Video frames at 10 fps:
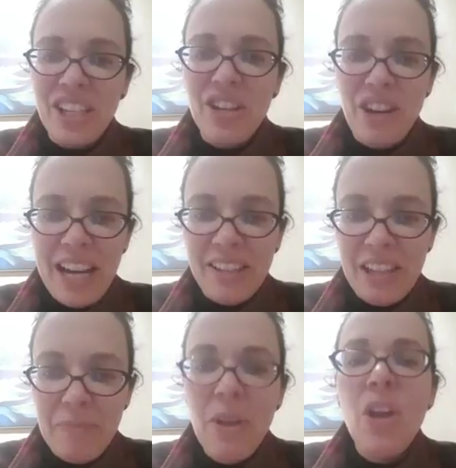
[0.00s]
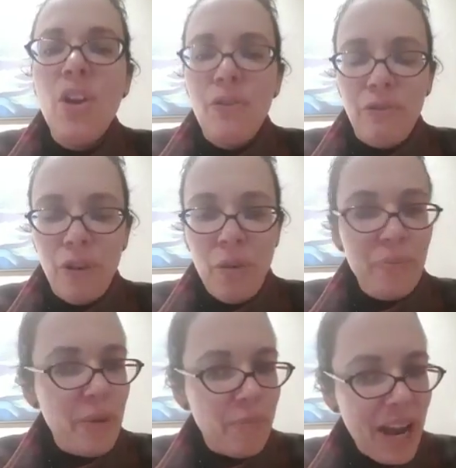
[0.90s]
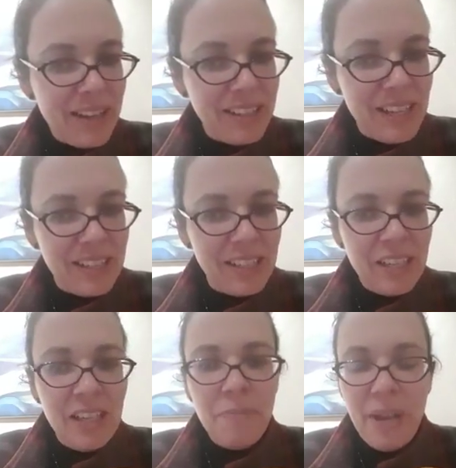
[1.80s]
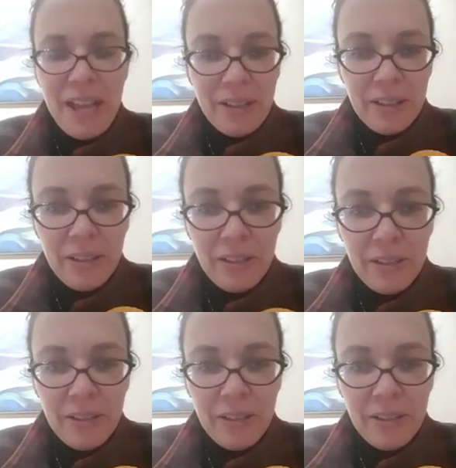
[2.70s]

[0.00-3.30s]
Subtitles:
Euratom from the Brexit bill.